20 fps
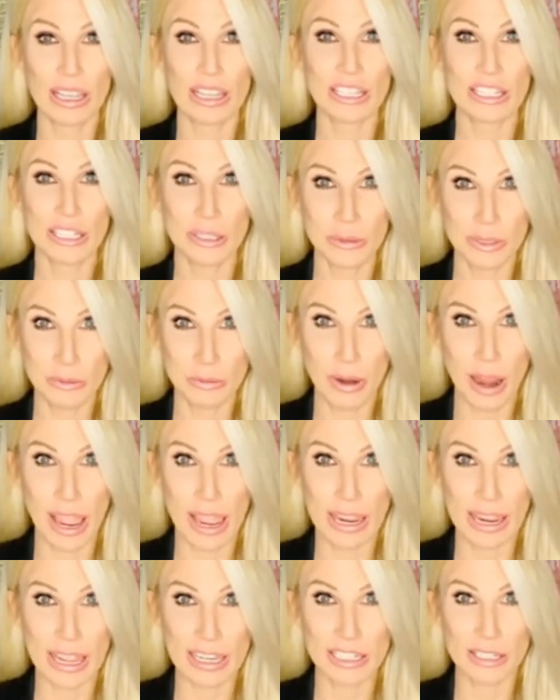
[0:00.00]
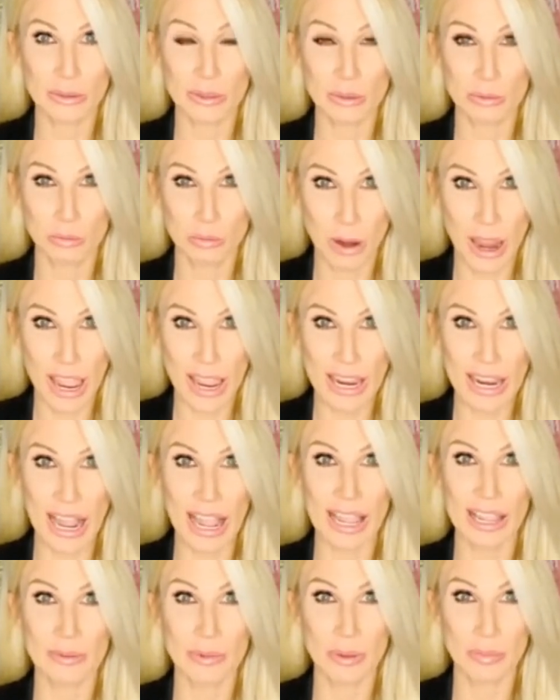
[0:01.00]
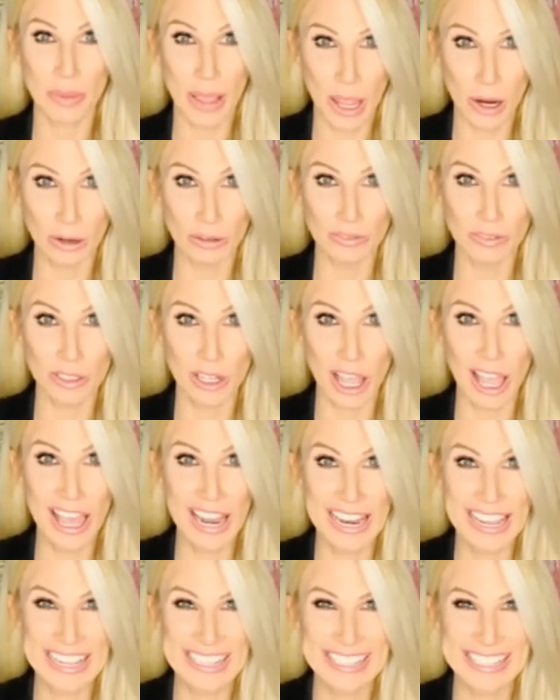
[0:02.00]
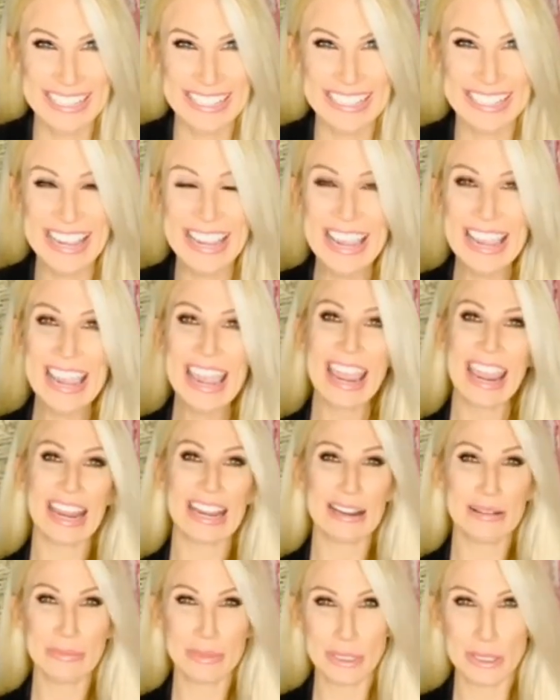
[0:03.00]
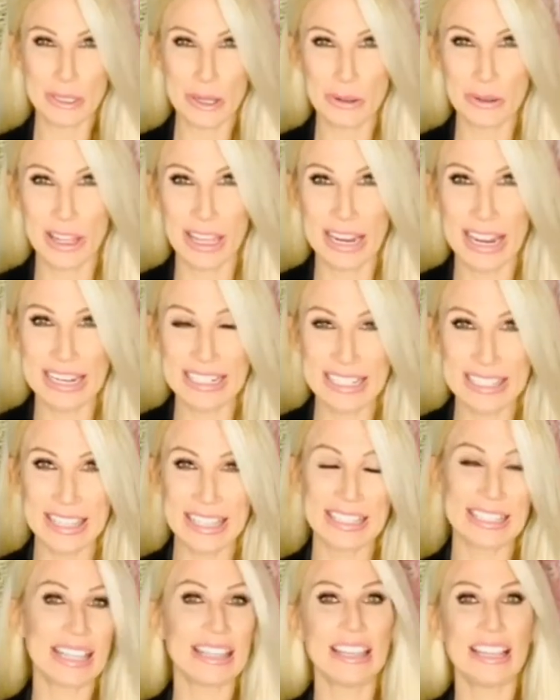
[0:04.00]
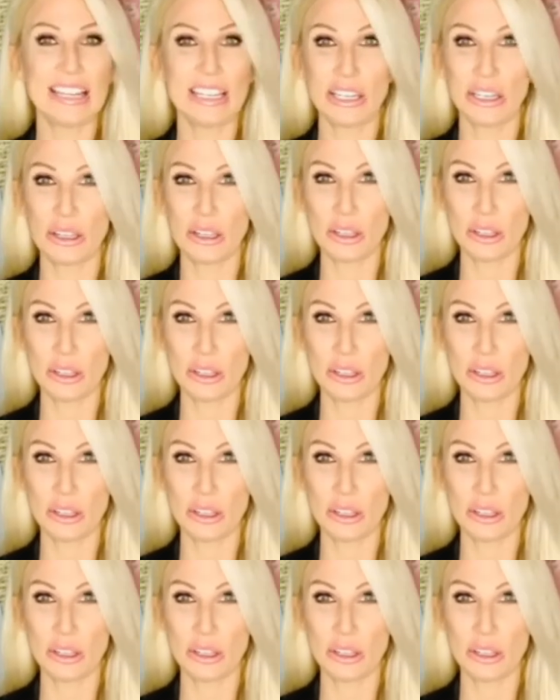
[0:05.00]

She was right. Ashley was right. I am a powerful goddess, and I'm so glad I did this. And then